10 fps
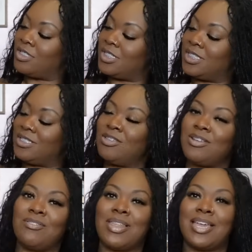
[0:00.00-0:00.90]
Just,
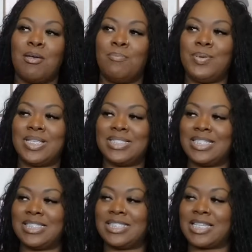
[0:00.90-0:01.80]
you know, like a
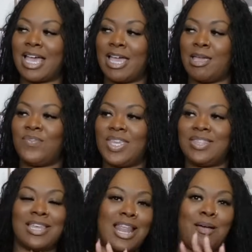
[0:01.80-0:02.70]
business type fit that